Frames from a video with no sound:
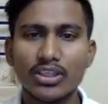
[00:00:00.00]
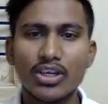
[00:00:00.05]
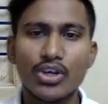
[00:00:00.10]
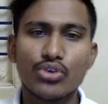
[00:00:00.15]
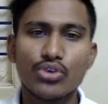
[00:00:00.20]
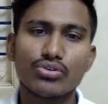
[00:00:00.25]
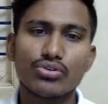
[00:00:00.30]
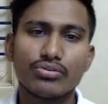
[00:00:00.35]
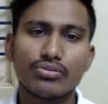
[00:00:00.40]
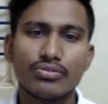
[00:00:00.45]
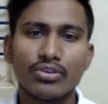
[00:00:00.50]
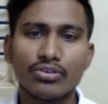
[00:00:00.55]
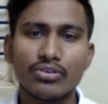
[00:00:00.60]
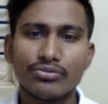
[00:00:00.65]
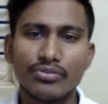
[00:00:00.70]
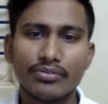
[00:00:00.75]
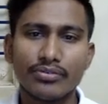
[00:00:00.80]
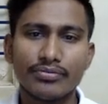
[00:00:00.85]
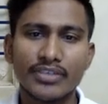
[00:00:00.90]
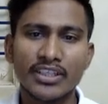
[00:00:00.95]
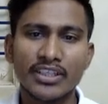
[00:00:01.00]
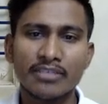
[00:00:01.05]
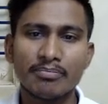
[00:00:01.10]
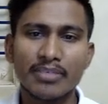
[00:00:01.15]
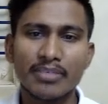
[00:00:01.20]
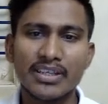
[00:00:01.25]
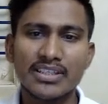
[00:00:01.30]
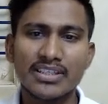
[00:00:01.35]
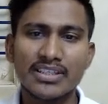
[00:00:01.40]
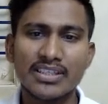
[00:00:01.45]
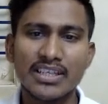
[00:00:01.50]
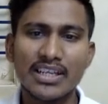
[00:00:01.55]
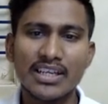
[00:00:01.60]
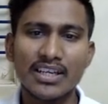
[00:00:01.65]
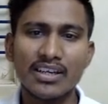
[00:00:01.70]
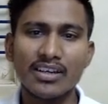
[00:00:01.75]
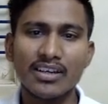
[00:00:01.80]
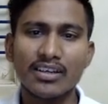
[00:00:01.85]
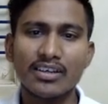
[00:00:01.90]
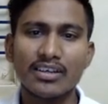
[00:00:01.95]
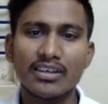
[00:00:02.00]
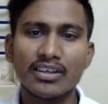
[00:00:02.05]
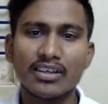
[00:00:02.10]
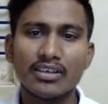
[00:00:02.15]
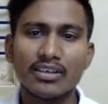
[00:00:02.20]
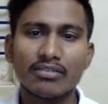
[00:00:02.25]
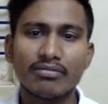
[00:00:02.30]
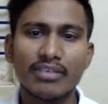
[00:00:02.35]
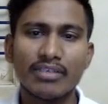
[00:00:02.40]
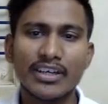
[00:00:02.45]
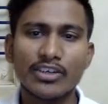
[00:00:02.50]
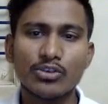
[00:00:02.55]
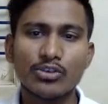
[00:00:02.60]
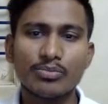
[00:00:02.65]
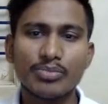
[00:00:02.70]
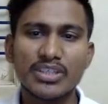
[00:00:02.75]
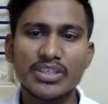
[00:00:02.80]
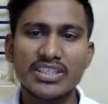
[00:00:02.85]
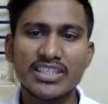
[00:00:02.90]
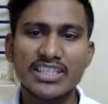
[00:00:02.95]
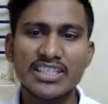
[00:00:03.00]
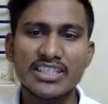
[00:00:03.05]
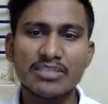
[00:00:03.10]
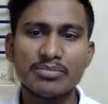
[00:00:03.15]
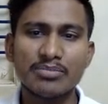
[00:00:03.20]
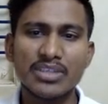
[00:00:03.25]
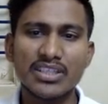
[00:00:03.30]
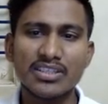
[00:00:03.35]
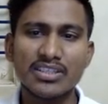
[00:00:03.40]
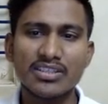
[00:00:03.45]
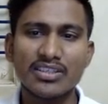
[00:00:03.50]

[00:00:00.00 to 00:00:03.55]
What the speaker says: So for 15 pencil, 5 rupees each means